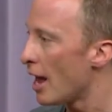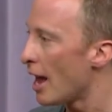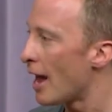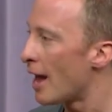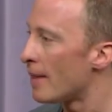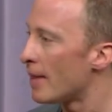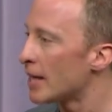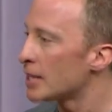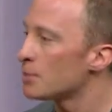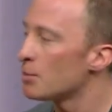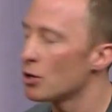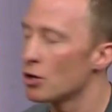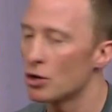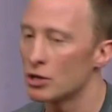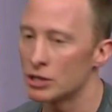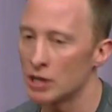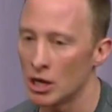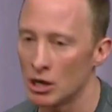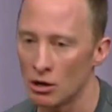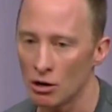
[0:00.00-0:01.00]
And that's because
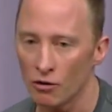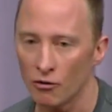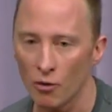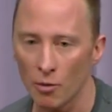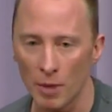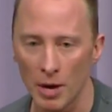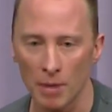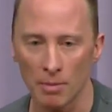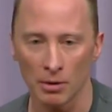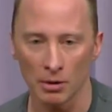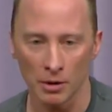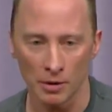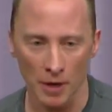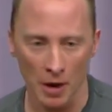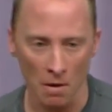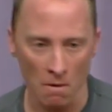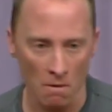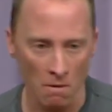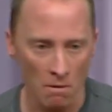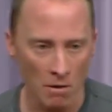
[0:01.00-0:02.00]
they look for people that they
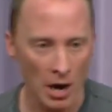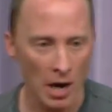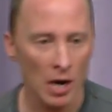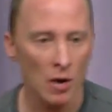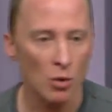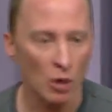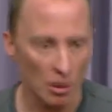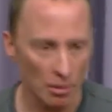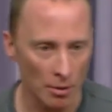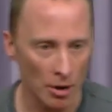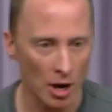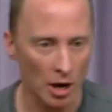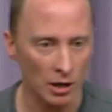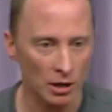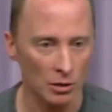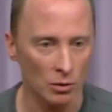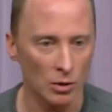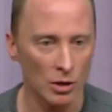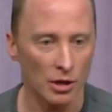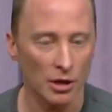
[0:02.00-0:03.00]
really want to
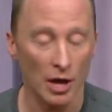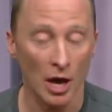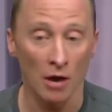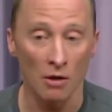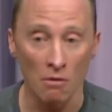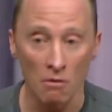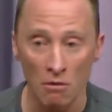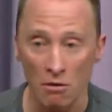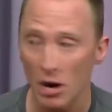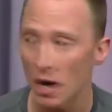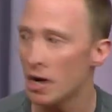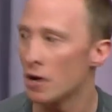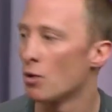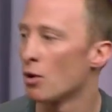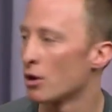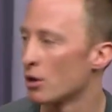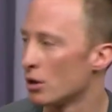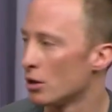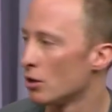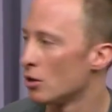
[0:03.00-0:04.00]
partner with and really
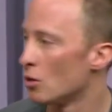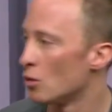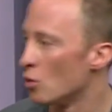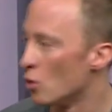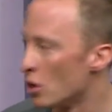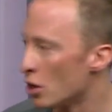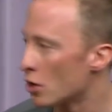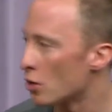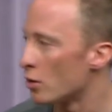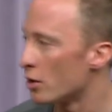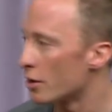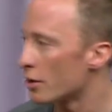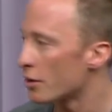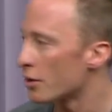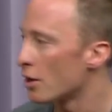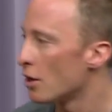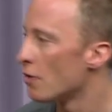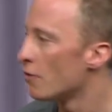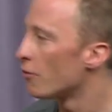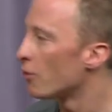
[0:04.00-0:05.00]
want to work with
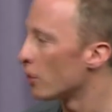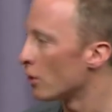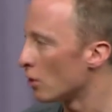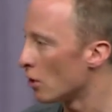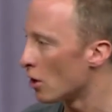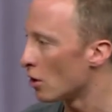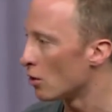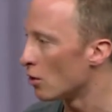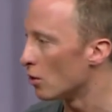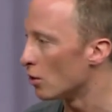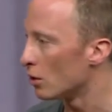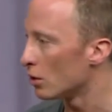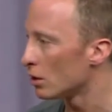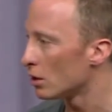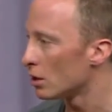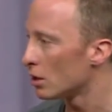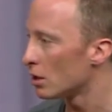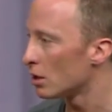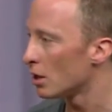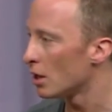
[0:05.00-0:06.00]
for the long haul.
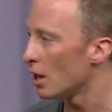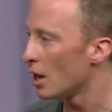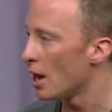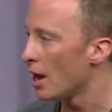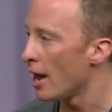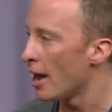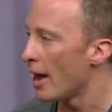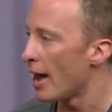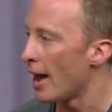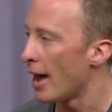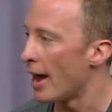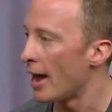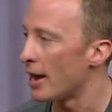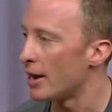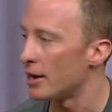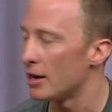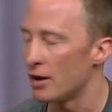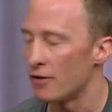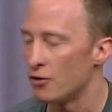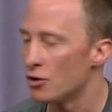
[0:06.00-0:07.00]

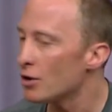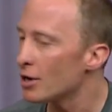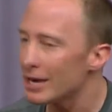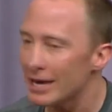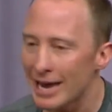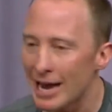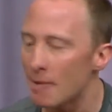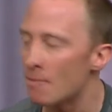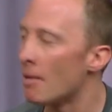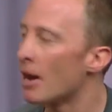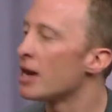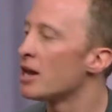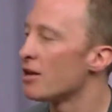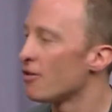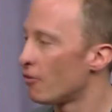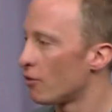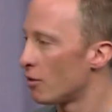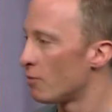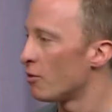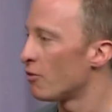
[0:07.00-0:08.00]
And if you can get money
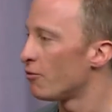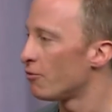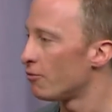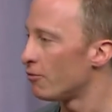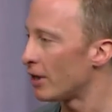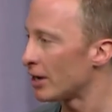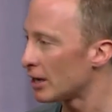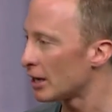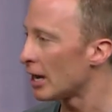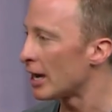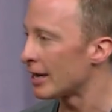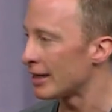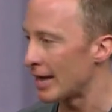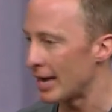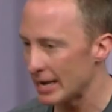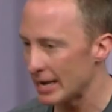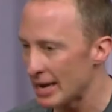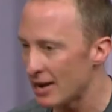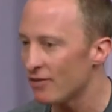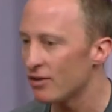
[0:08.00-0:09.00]
from a fund like
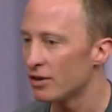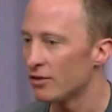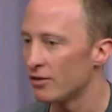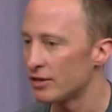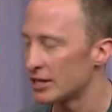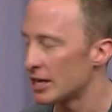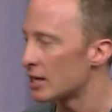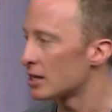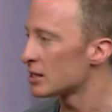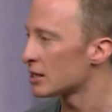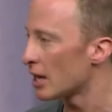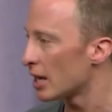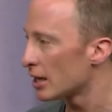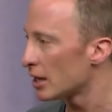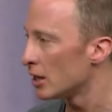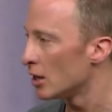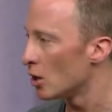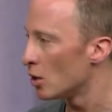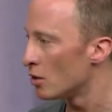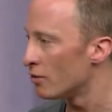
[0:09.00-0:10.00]
even if it's at a
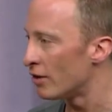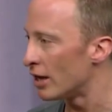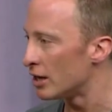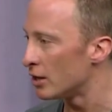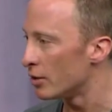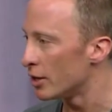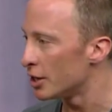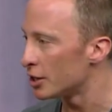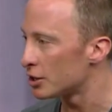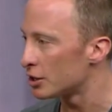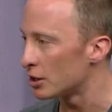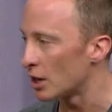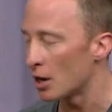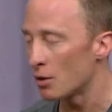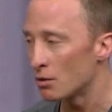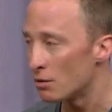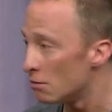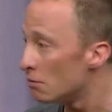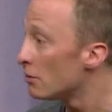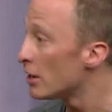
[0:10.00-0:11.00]
slightly lower valuation, I
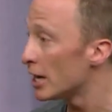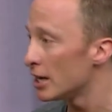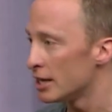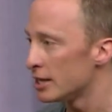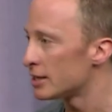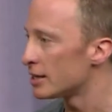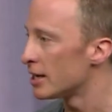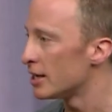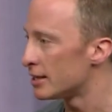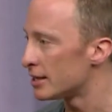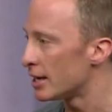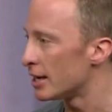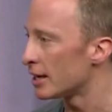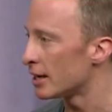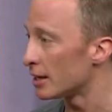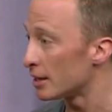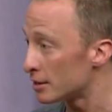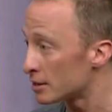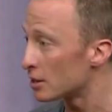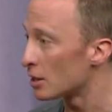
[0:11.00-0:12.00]
would really say take
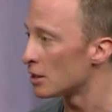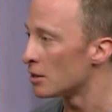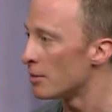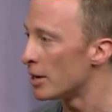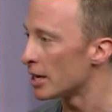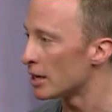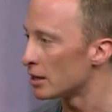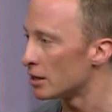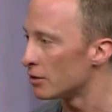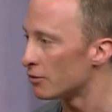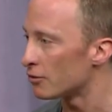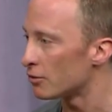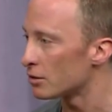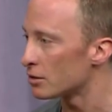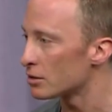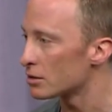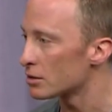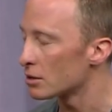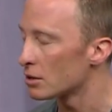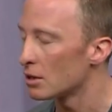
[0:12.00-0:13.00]
it. It's going to make a
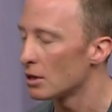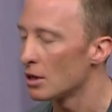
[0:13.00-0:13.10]
difference.